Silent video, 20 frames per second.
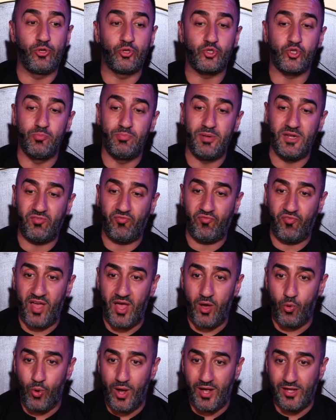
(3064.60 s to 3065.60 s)
to bid
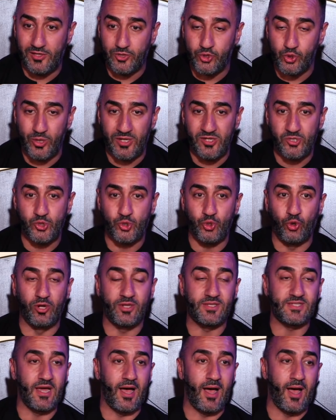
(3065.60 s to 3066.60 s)
farewell to his
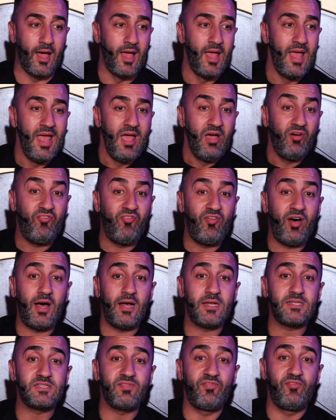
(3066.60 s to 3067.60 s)
daughter.
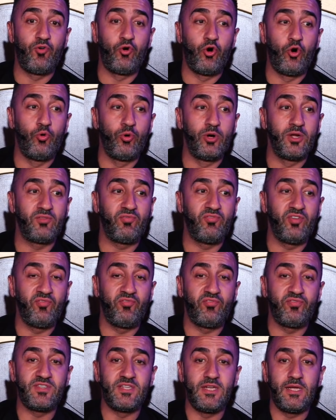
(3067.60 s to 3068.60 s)
Fast forward
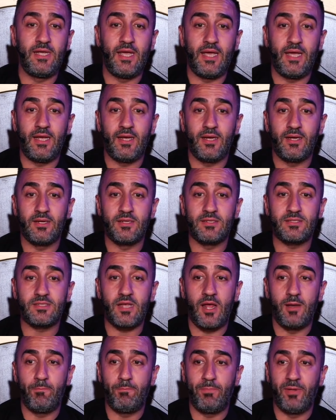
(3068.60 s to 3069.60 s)
50 years
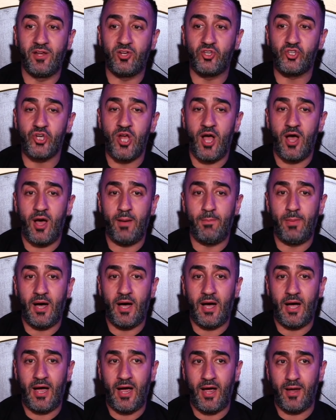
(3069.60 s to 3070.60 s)
and picture Aba
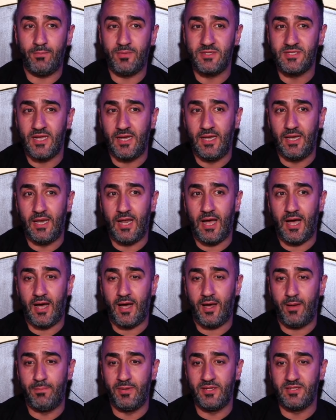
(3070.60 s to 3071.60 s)

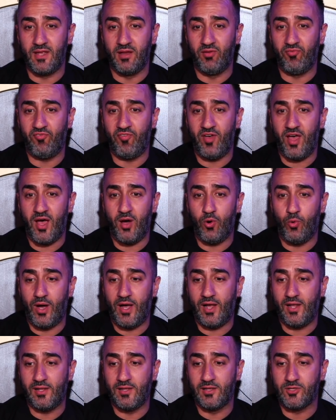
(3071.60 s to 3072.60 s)
Abdullah bidding
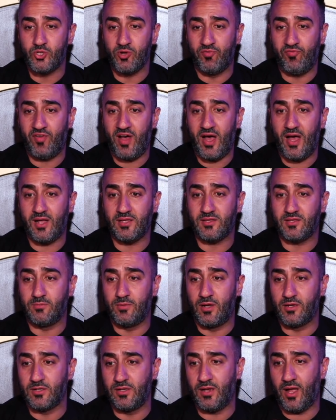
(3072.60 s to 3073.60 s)
farewell to
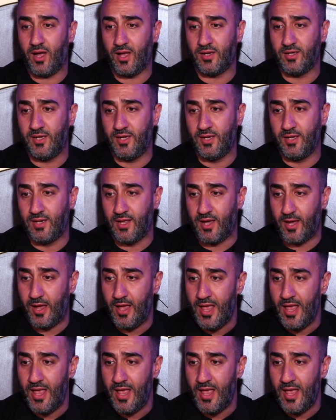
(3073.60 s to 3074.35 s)
Fatima al-Halila